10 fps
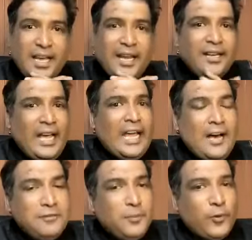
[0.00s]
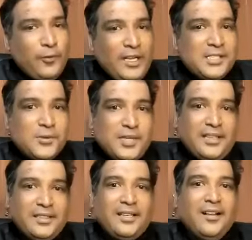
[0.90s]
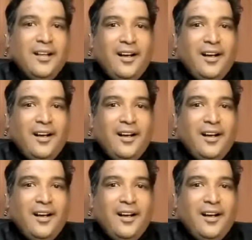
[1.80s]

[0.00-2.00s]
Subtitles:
And I have the privilege to say that